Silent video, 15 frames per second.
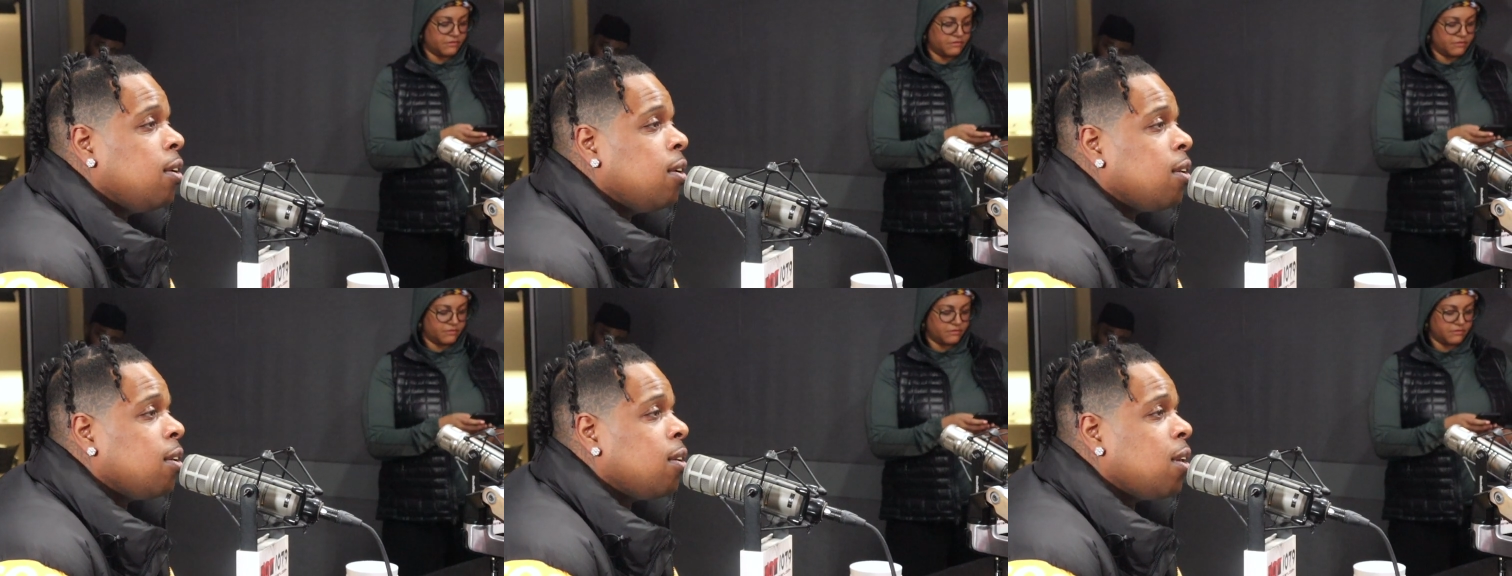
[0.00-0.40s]

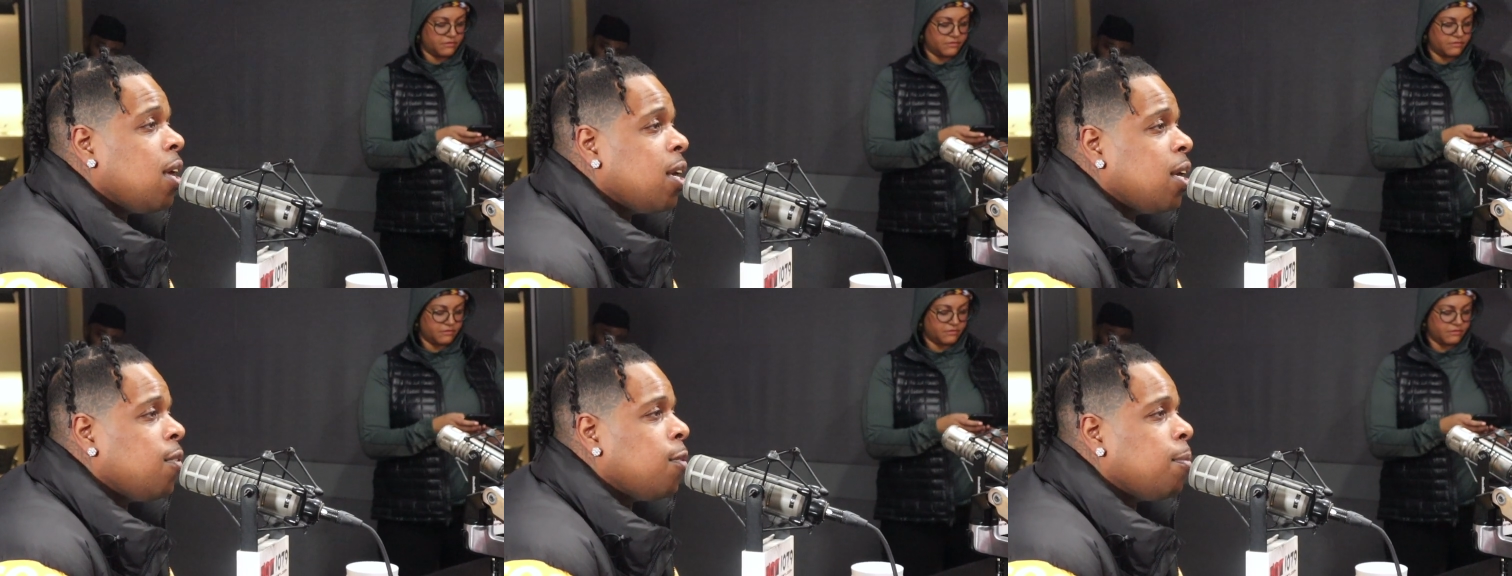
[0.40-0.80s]
Speaker 1: Mm-hmm.
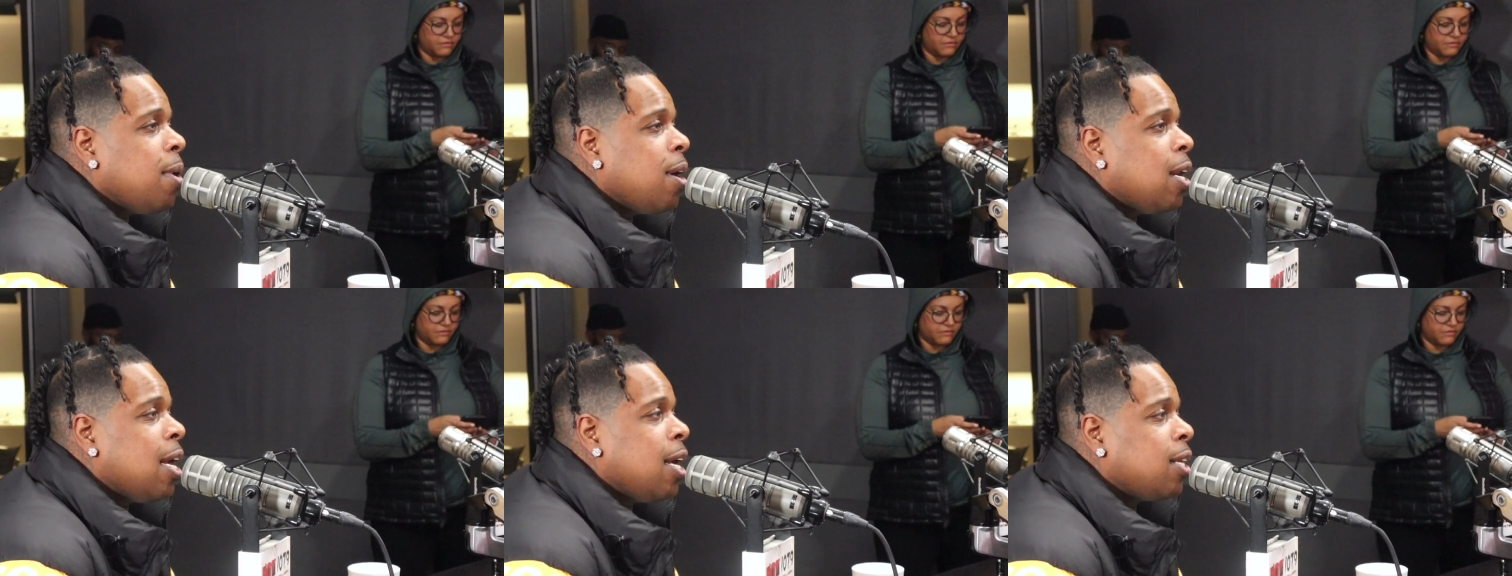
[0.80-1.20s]
Like
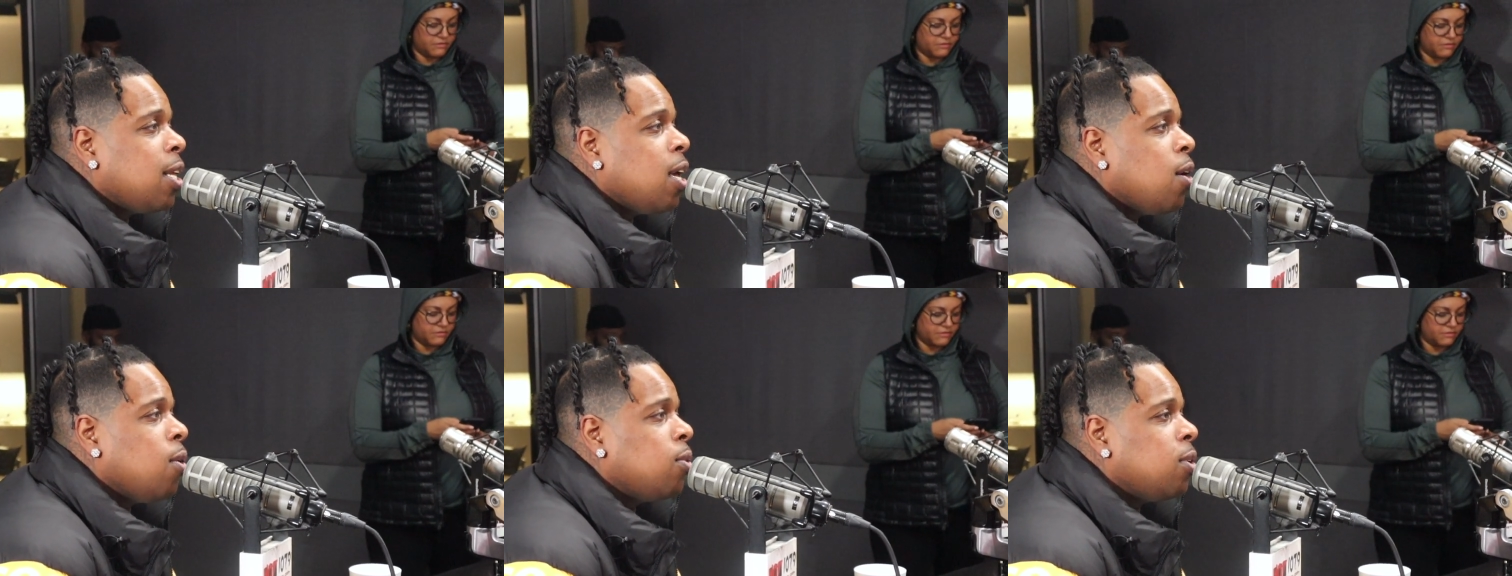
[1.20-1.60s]
everybody had
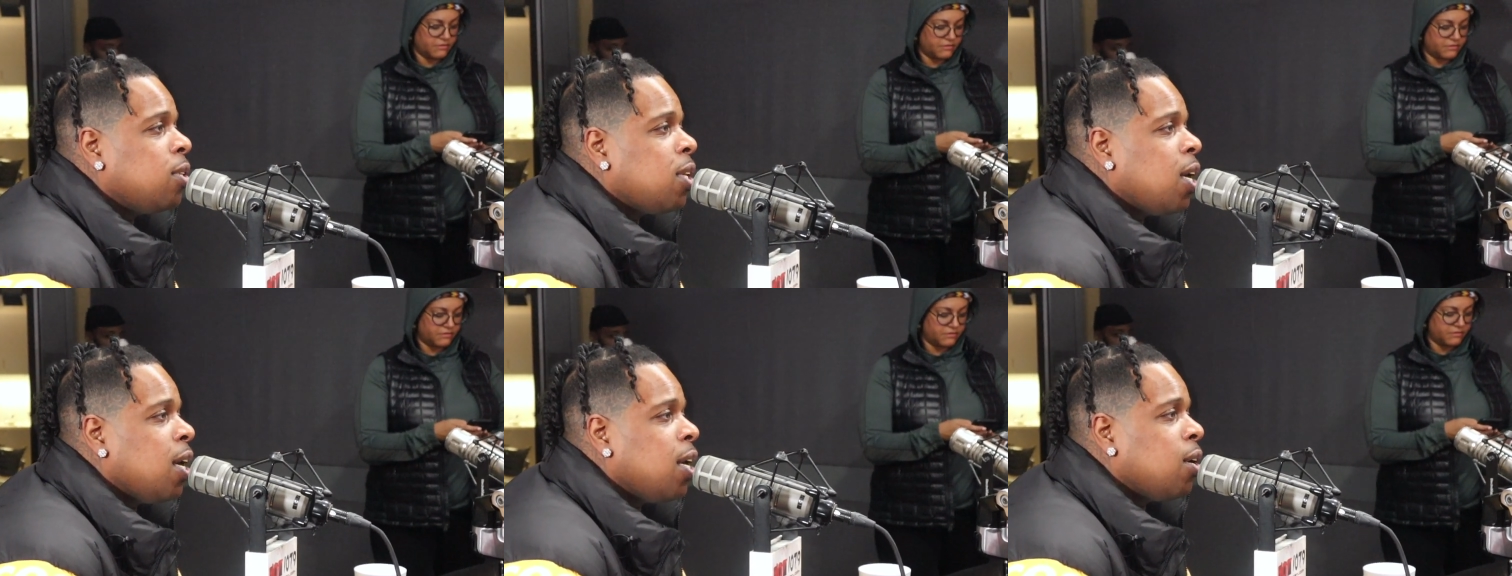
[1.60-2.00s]
their own little
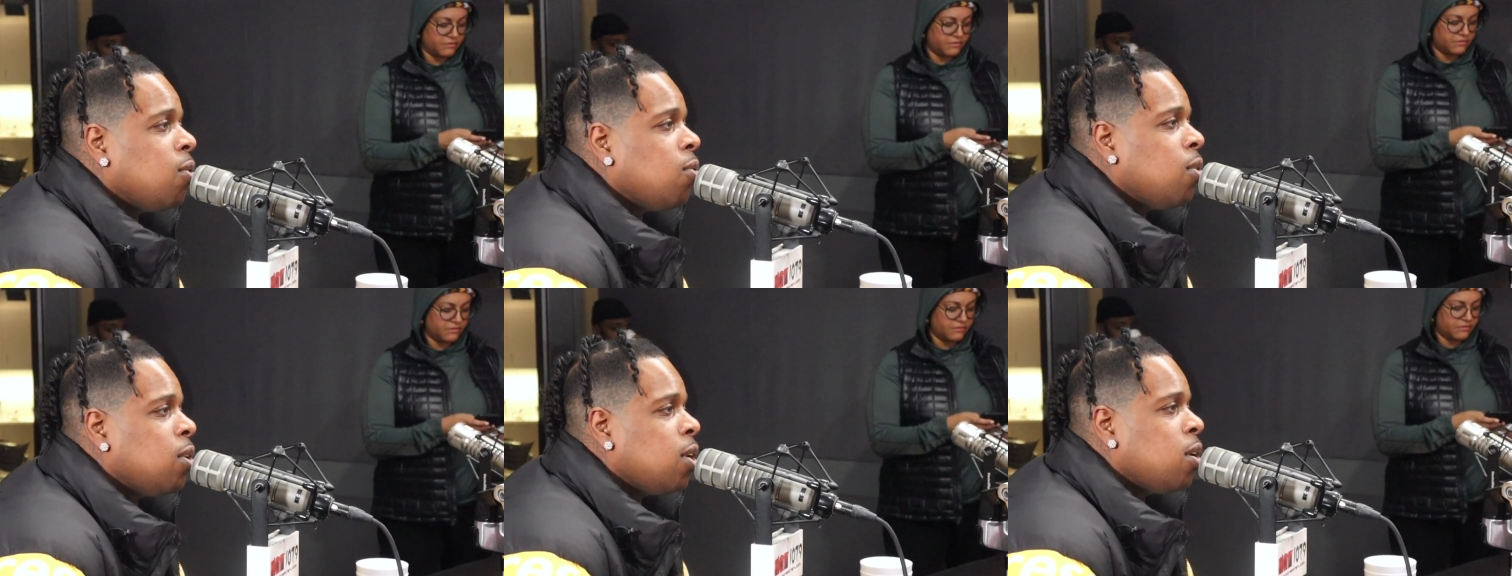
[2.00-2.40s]
thing
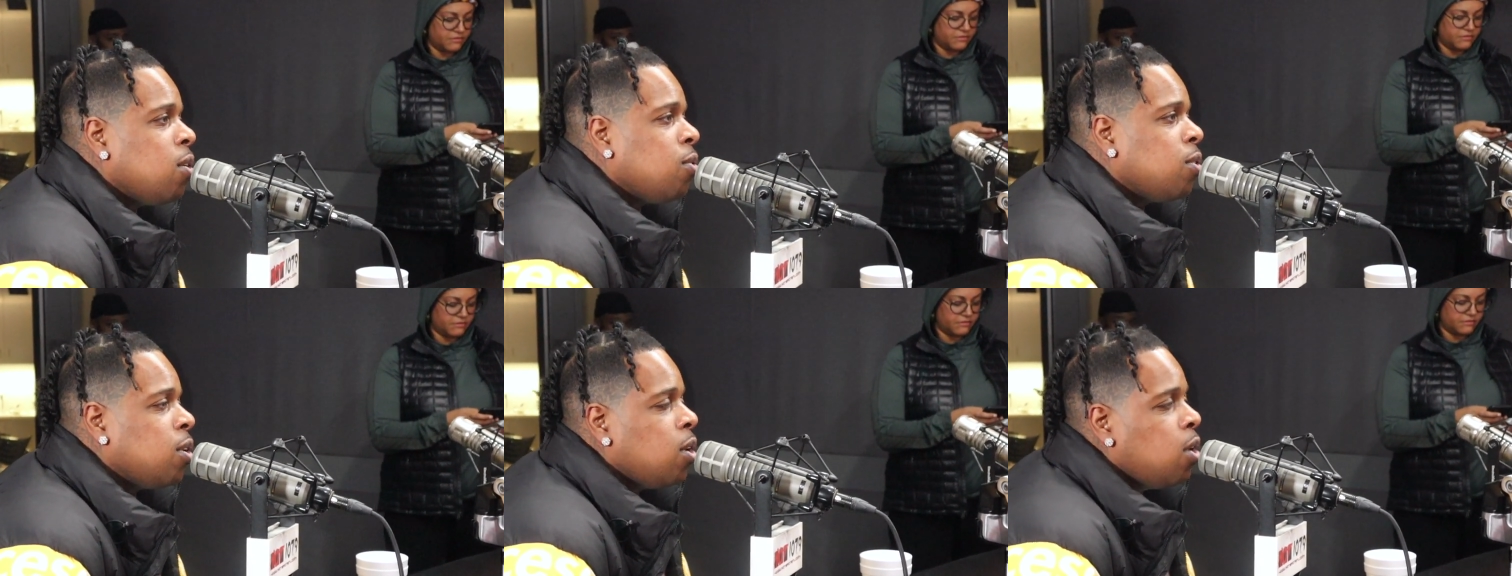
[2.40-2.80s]
going
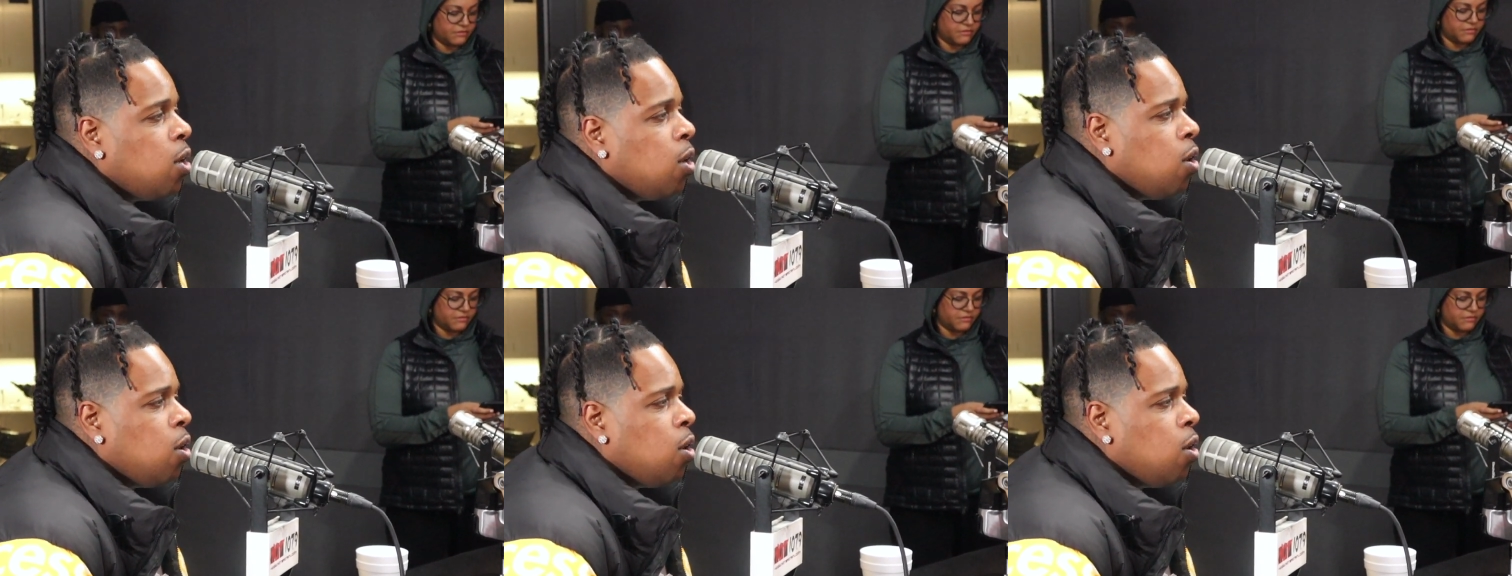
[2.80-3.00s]
on.